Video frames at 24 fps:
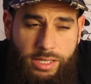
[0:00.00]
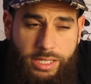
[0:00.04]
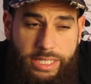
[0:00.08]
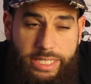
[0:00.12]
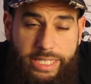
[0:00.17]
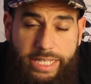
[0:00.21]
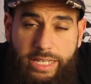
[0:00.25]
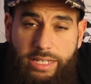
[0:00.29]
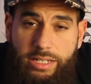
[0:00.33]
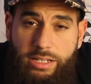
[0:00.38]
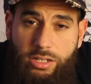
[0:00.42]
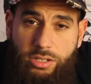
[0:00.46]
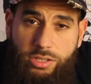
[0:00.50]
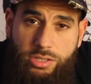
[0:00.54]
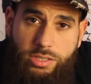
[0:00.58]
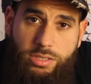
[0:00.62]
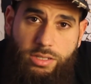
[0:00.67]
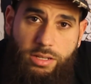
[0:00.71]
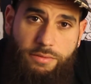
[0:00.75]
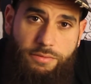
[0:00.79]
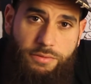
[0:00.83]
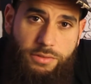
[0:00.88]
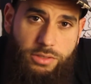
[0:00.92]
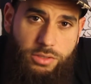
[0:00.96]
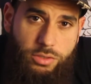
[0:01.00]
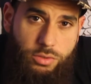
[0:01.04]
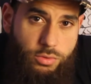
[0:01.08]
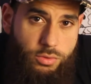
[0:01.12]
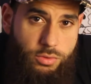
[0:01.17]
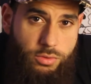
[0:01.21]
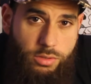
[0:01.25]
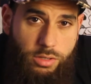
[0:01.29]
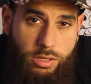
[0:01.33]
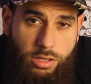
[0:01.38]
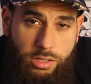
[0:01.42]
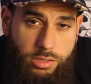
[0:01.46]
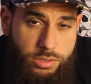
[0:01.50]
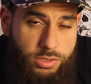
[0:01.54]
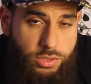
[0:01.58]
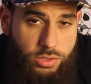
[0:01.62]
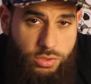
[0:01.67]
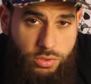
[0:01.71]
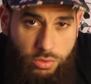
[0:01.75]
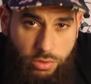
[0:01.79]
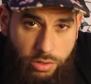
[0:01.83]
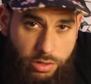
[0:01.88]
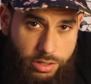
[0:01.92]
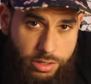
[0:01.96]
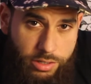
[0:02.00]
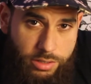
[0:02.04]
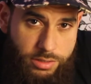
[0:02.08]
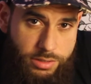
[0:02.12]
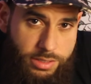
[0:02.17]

getting our stuff into a store.